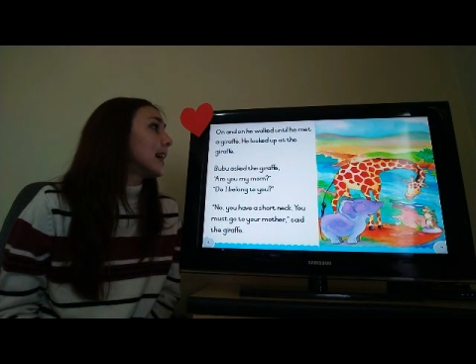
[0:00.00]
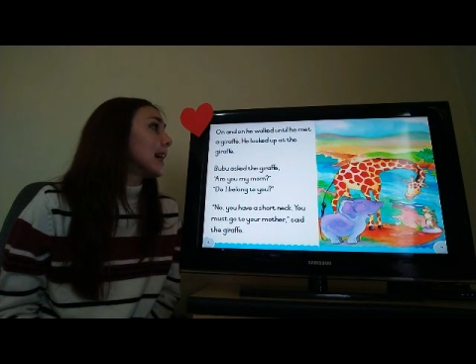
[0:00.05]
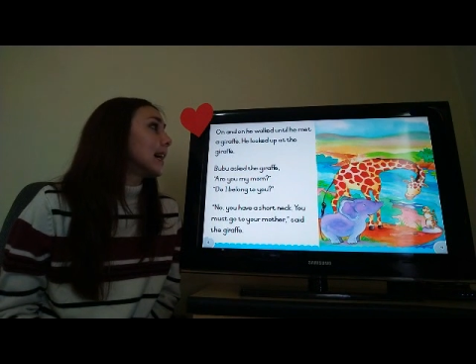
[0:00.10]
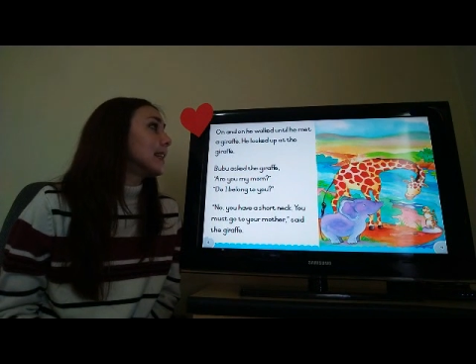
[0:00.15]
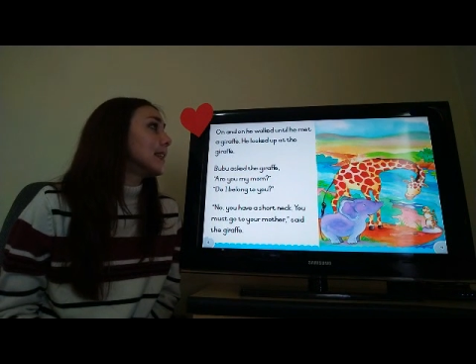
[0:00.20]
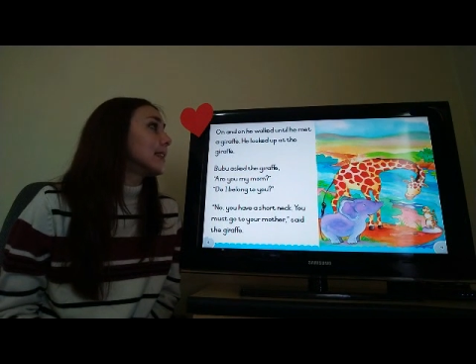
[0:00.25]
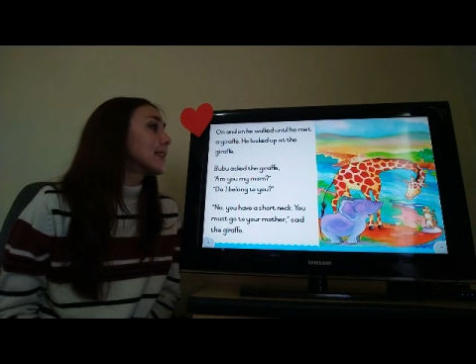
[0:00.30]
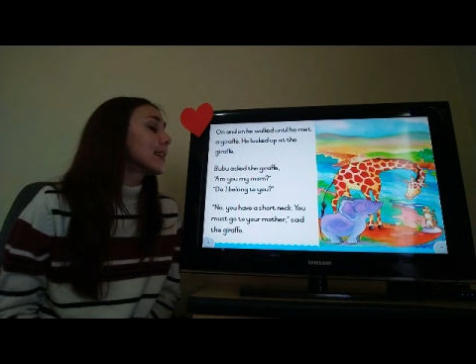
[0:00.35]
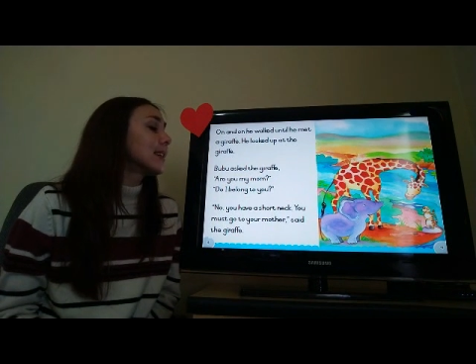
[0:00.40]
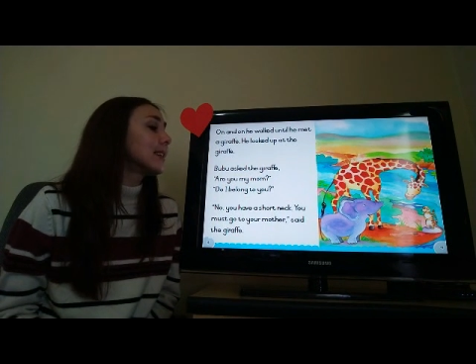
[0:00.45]

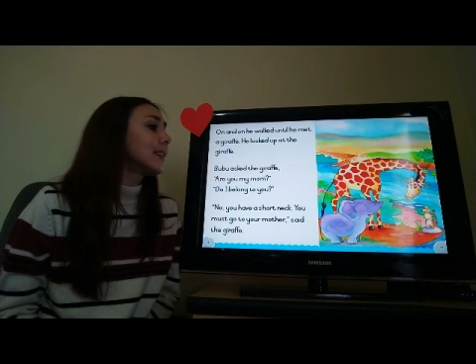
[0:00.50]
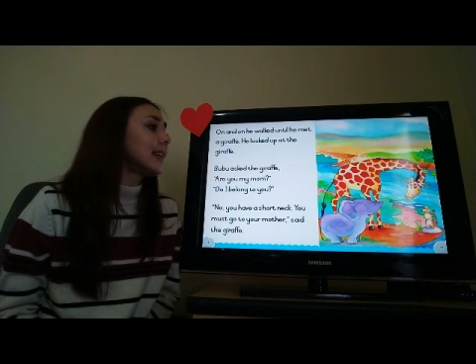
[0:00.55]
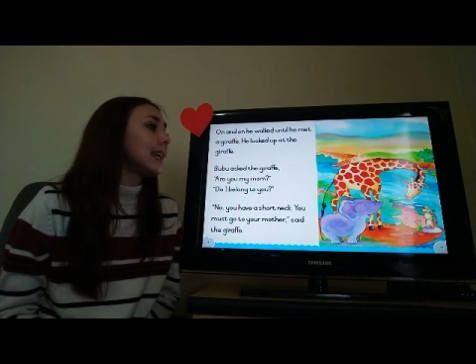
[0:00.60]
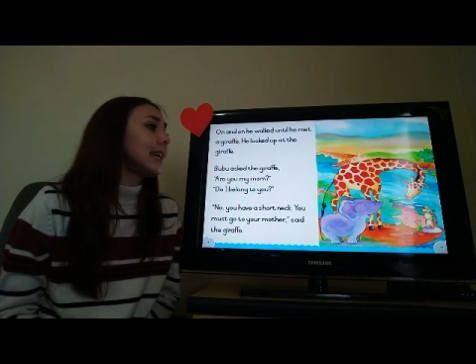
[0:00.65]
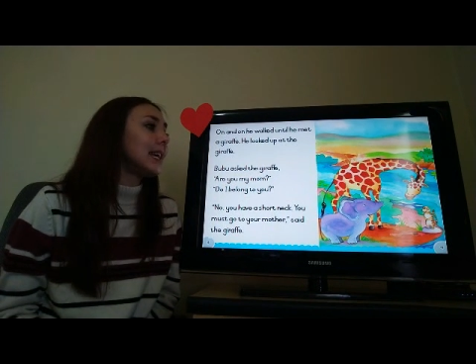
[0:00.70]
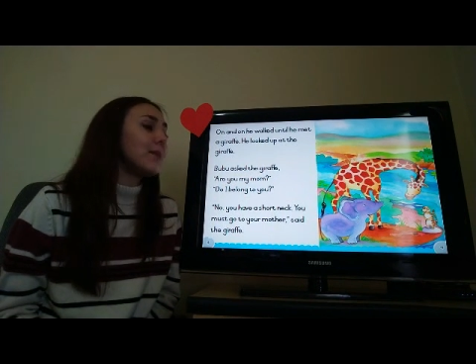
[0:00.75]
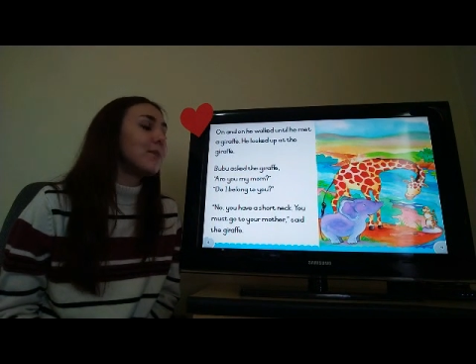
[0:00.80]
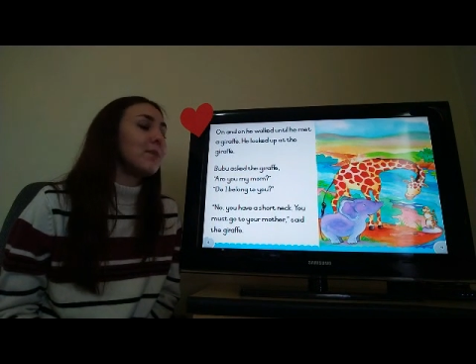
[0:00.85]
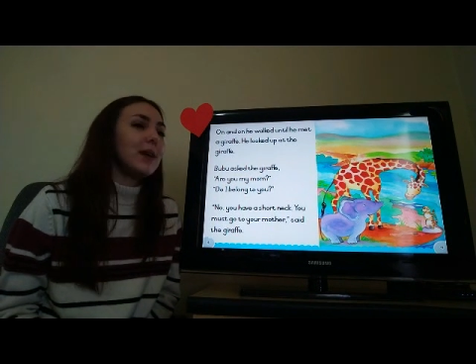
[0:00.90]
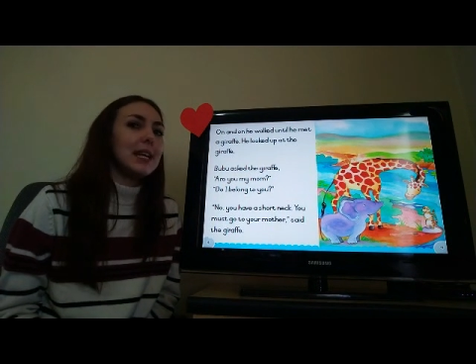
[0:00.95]
until
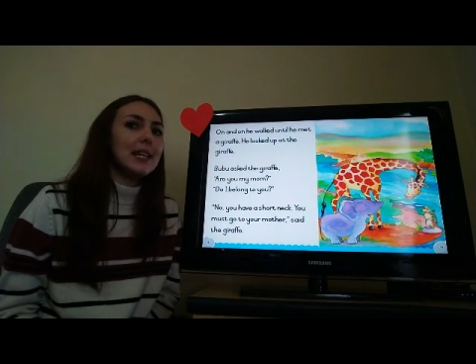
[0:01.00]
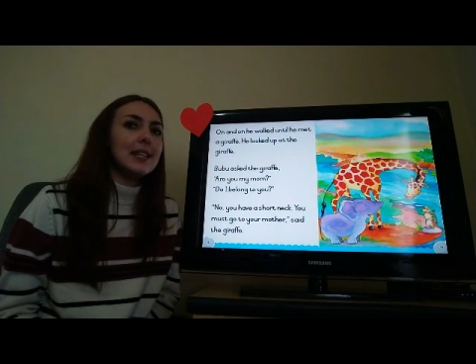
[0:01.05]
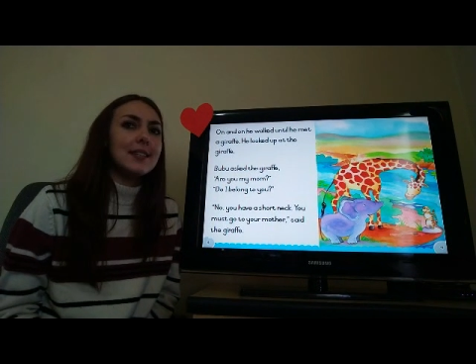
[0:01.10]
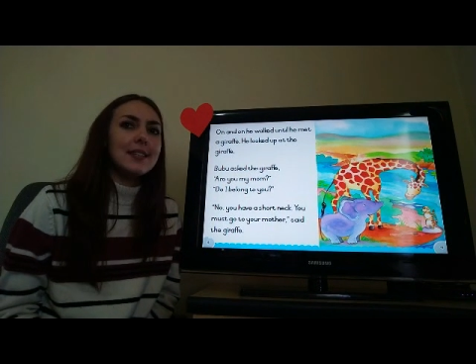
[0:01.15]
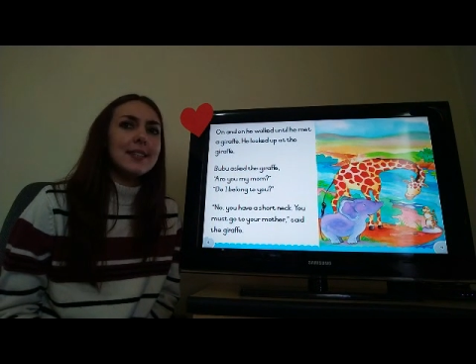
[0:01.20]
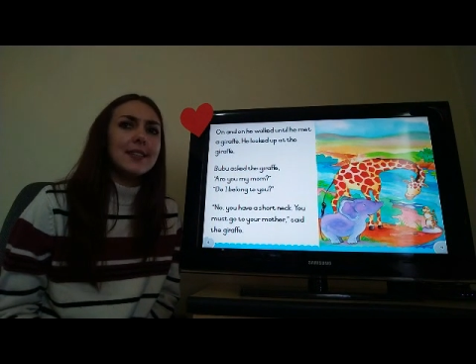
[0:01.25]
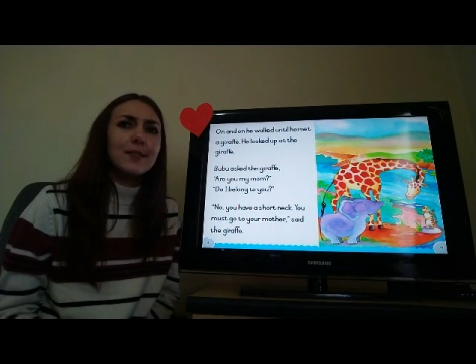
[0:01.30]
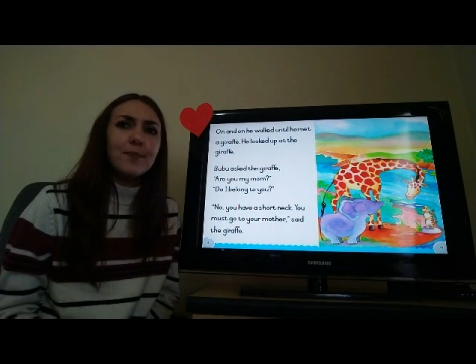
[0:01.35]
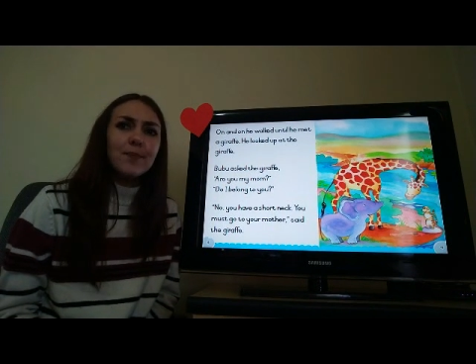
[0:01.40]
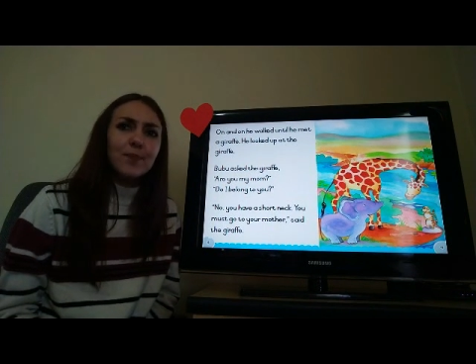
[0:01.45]
he
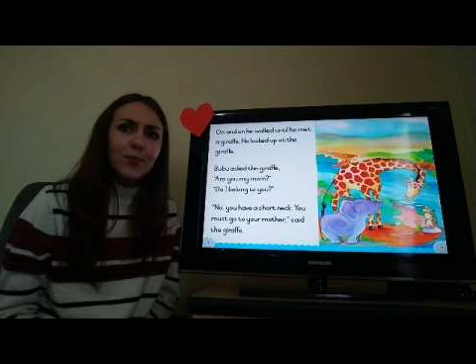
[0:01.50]
met.